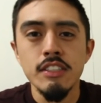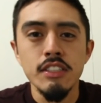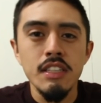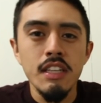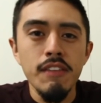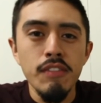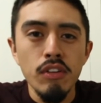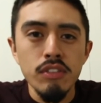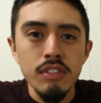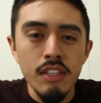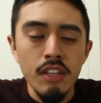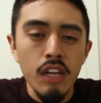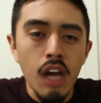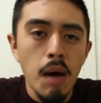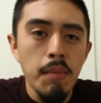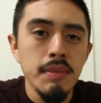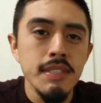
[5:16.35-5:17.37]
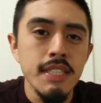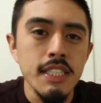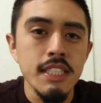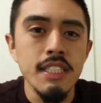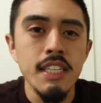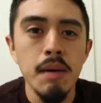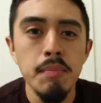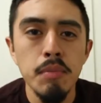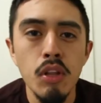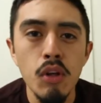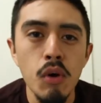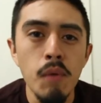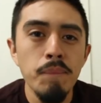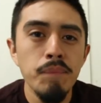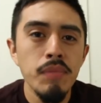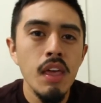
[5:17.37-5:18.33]
just leave those in the comment section down
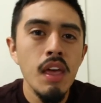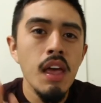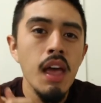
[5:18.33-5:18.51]
below.